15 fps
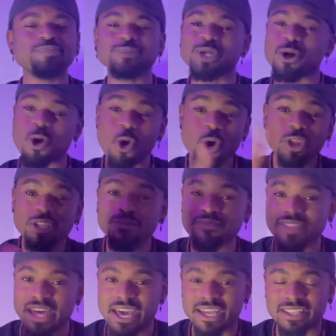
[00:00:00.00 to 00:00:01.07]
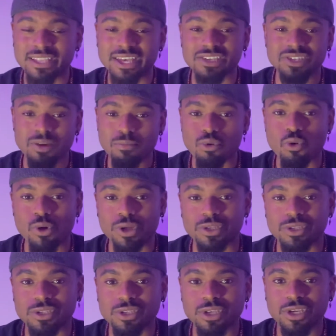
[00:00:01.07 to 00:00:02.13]
all of that is important
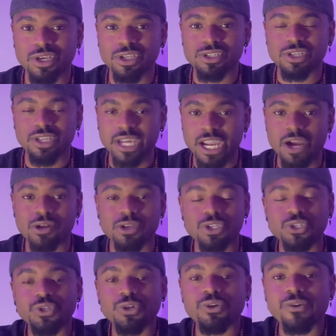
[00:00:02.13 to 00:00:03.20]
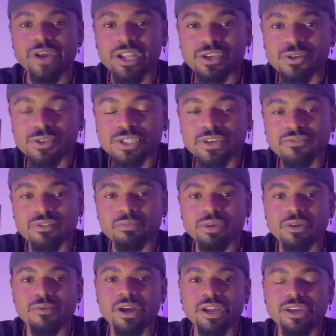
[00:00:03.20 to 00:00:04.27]
to the character that you're creating yourself to be
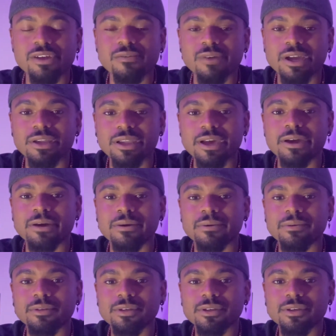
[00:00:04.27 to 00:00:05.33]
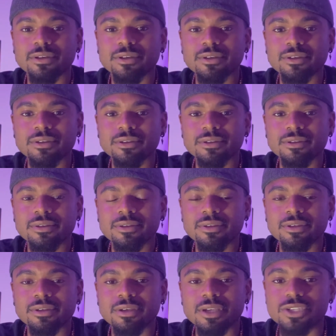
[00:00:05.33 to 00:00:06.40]
right here, right now.
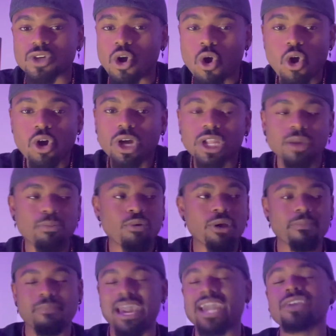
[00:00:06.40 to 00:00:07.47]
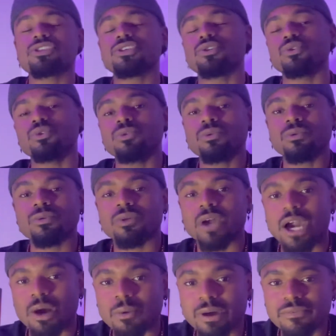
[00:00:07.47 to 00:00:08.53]
It's all going to point back to,
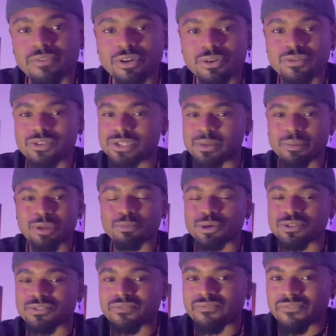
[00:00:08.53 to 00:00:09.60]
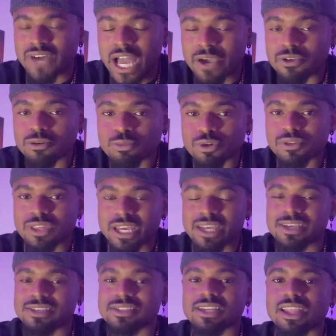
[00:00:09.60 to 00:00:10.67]
however, some of the most valuable
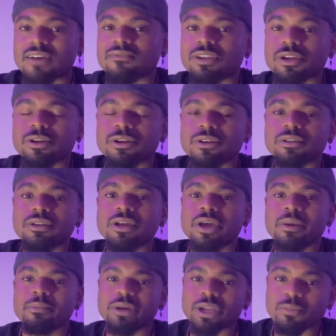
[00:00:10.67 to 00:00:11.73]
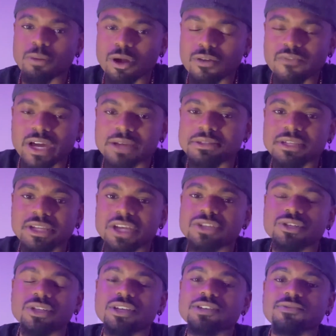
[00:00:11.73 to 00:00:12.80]
things that I've learned being a part of IMC
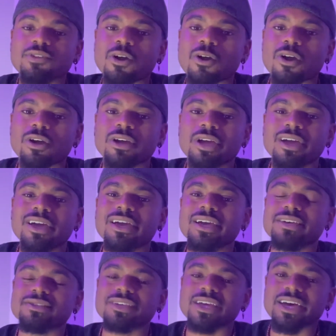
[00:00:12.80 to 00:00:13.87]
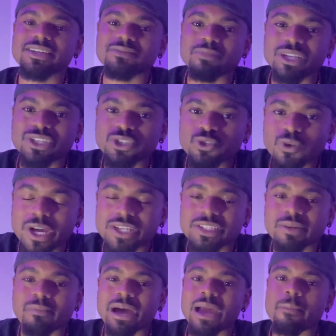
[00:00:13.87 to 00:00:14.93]
Nation thus far has been stressed
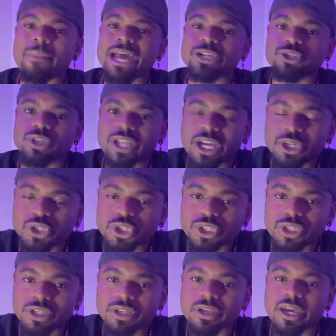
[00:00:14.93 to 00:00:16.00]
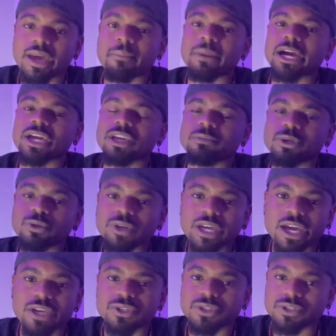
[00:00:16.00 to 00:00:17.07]
in my imagination and my
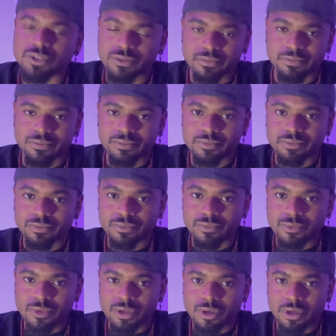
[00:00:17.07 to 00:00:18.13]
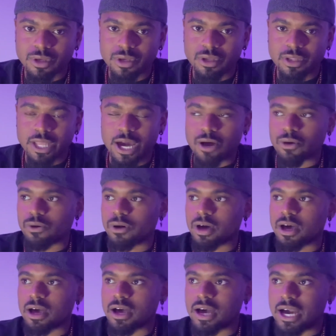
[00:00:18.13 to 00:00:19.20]
communication. Now,
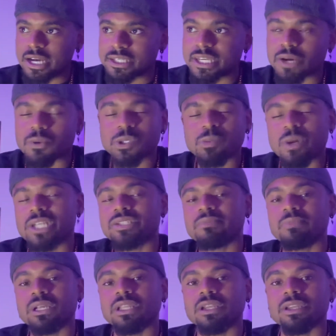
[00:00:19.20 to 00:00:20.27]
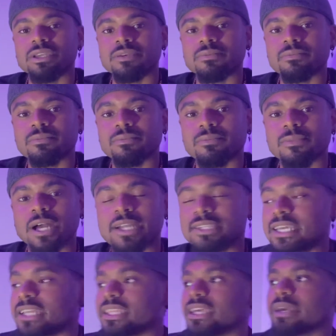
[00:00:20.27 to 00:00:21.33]
I take responsibility. I
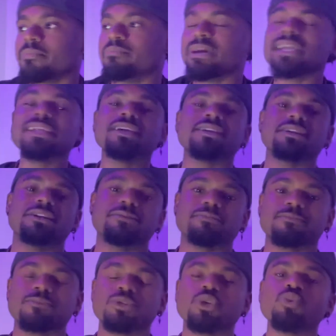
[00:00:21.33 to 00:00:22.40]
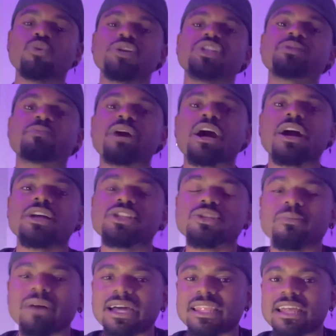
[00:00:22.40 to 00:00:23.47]
take the ability to respond to
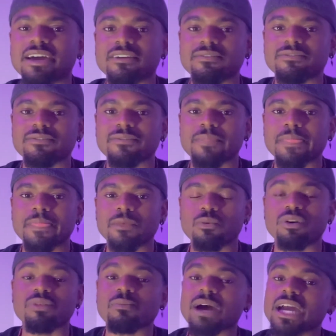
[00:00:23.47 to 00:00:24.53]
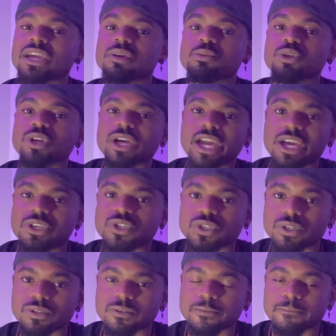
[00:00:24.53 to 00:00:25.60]
my life with my communication
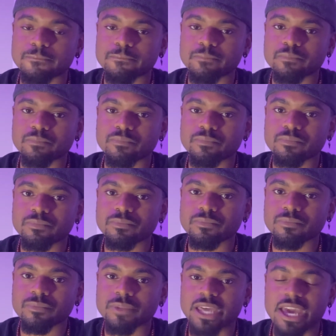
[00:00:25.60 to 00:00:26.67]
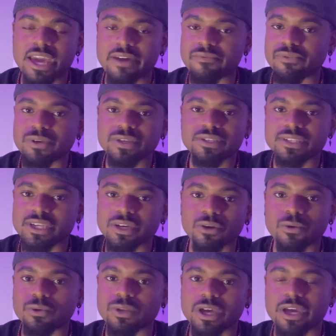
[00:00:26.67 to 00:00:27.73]
every
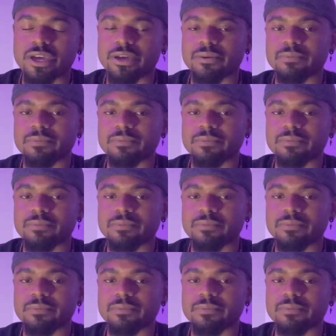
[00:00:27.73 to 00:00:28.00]
single day.